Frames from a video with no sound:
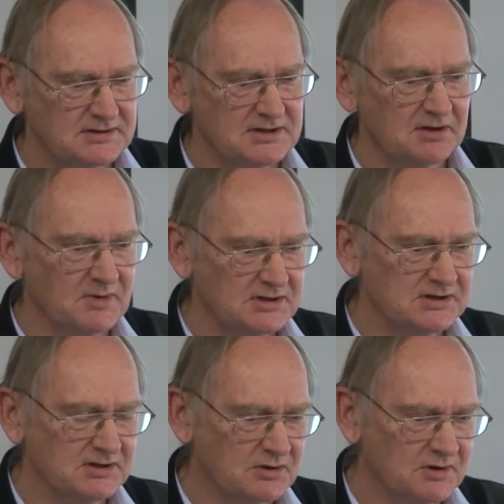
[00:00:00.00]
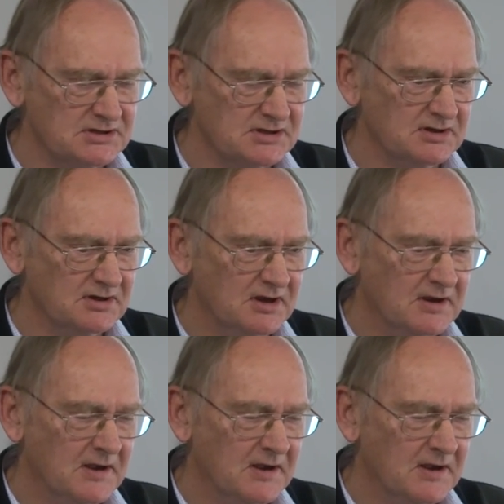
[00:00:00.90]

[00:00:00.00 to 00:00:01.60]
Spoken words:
so much in the question.